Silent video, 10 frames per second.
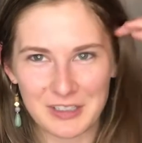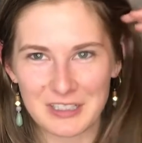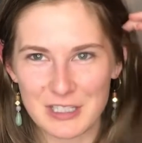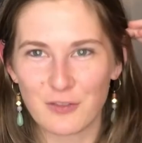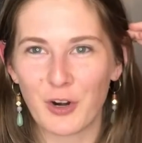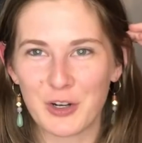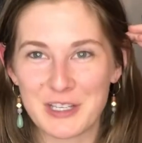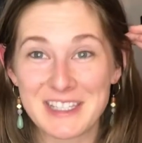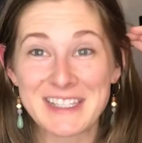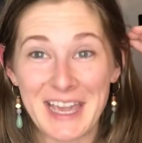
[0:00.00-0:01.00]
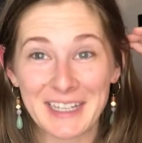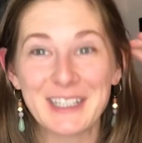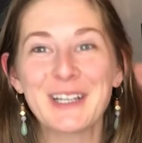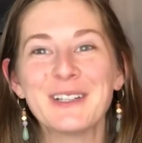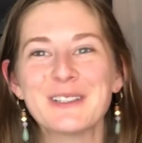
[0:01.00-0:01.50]
as far as tannin
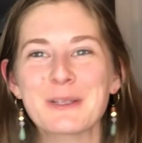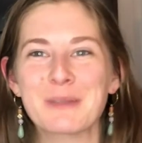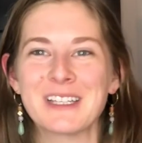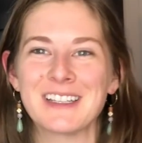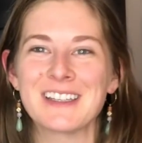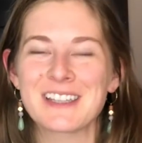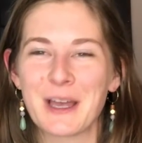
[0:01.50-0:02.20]
goes, because